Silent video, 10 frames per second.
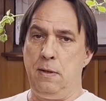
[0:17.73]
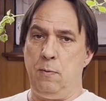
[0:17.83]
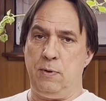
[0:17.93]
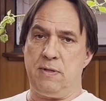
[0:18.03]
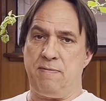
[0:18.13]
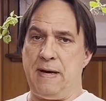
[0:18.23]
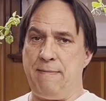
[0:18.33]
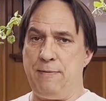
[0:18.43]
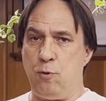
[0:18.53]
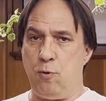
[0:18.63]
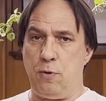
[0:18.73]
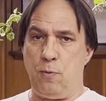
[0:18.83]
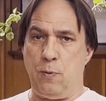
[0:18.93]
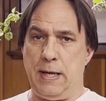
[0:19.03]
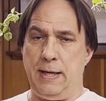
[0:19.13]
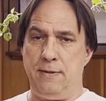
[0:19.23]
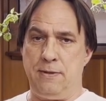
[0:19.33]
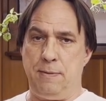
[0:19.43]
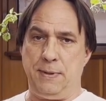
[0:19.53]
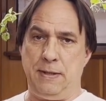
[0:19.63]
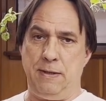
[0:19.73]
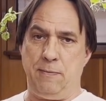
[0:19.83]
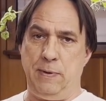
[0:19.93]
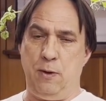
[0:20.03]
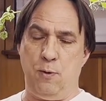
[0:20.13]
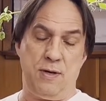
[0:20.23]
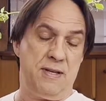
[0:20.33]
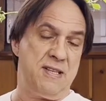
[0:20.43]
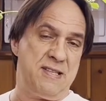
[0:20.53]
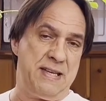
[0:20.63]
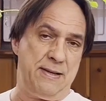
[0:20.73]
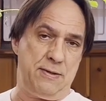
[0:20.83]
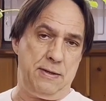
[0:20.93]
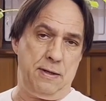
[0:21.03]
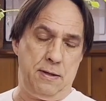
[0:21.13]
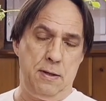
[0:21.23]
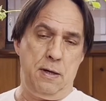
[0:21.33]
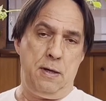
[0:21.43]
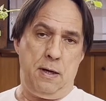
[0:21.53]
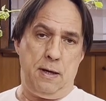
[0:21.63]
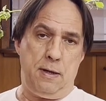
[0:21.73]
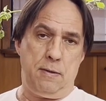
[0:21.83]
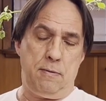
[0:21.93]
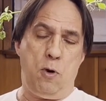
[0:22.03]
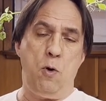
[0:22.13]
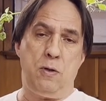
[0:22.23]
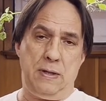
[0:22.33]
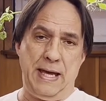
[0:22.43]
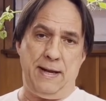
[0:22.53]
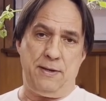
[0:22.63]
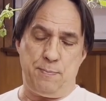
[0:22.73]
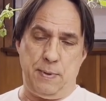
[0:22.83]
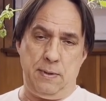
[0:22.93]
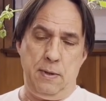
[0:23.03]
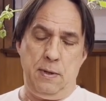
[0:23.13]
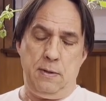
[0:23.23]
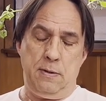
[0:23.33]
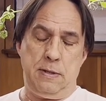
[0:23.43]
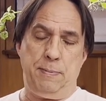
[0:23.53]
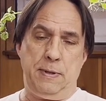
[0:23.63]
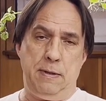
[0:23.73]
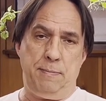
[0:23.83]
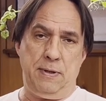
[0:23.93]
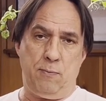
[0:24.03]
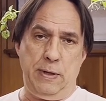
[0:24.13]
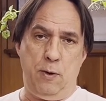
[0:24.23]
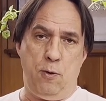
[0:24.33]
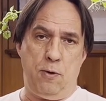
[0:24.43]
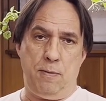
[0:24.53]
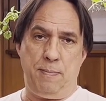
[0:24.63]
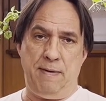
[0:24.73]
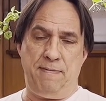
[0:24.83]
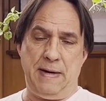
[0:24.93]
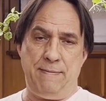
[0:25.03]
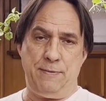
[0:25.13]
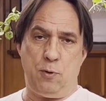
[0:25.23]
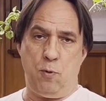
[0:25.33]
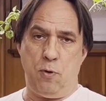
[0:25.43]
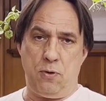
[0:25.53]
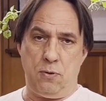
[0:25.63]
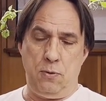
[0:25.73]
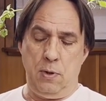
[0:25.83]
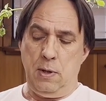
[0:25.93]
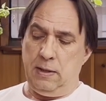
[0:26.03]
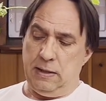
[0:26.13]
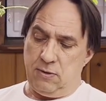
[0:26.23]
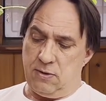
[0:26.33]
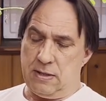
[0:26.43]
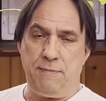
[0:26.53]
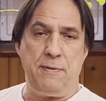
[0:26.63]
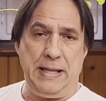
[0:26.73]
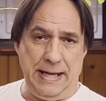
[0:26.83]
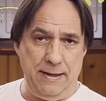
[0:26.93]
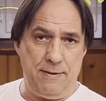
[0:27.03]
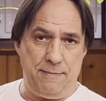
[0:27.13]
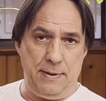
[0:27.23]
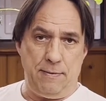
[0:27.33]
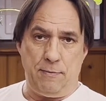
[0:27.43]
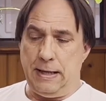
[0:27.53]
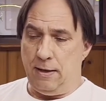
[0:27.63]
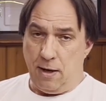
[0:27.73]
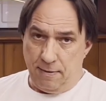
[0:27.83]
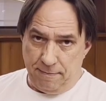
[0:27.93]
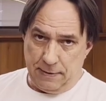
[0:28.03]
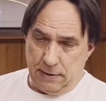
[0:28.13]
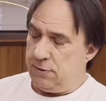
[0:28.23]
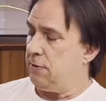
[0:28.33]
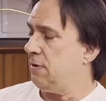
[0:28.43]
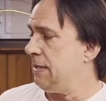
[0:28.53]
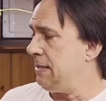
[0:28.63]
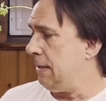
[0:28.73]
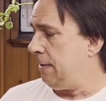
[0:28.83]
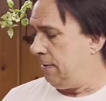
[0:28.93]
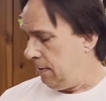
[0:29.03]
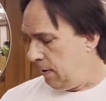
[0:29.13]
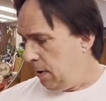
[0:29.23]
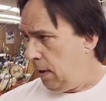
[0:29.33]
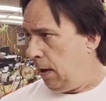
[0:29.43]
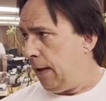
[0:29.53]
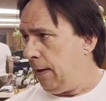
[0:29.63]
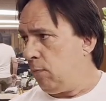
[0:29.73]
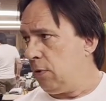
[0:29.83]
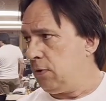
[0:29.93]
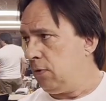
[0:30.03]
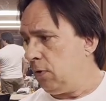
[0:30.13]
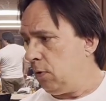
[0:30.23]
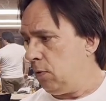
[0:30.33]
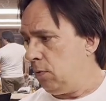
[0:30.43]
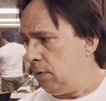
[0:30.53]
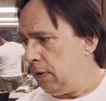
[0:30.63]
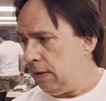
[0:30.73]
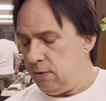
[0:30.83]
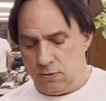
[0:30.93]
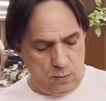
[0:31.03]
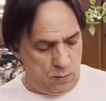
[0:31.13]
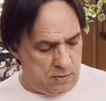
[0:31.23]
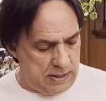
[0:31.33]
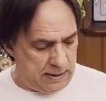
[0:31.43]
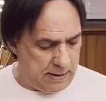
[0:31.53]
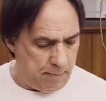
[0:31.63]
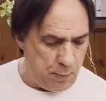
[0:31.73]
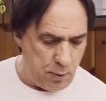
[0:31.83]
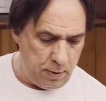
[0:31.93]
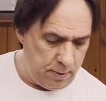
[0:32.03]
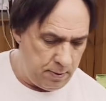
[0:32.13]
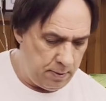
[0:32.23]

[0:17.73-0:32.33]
which is 5 1/4 wide, typically 3/4. This is actually a oak lattice, but typically it'd be 3/4 by 5 1/4. Get yourself a length of it, right? Unfinished, as I said. And then what you do is you take that board,